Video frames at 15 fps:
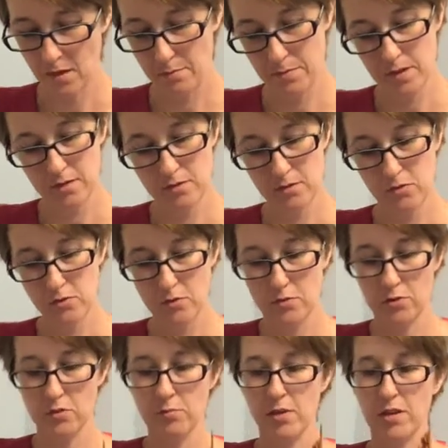but so
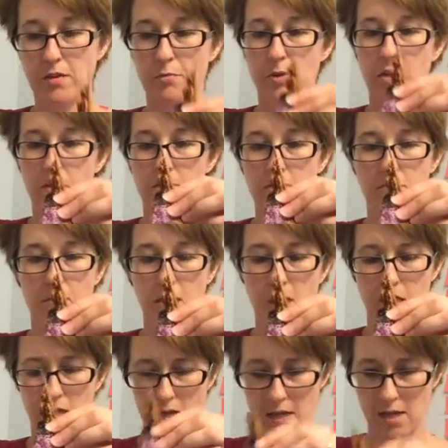those are my three,
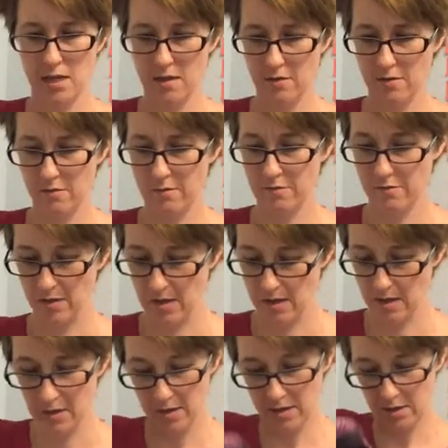and I have
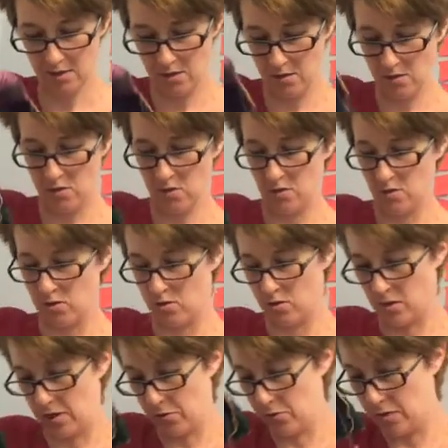
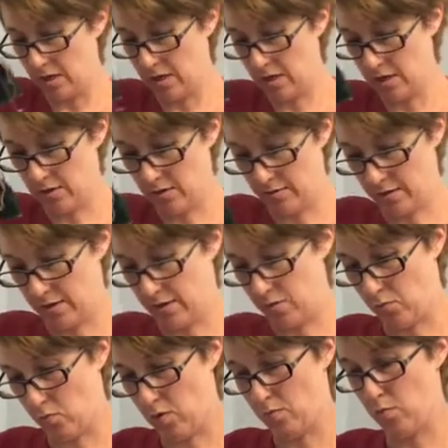I only have, I
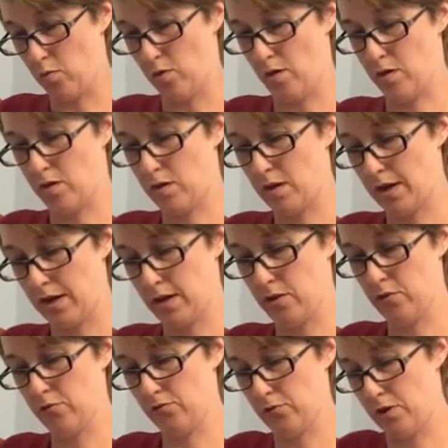think, one more I can
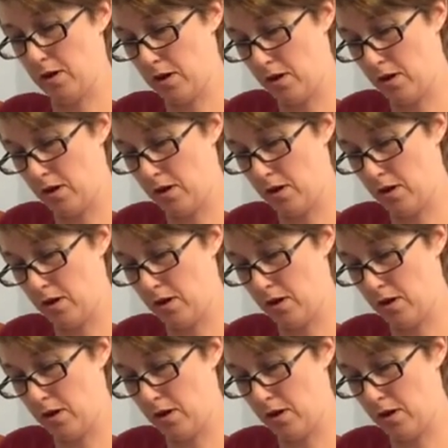use right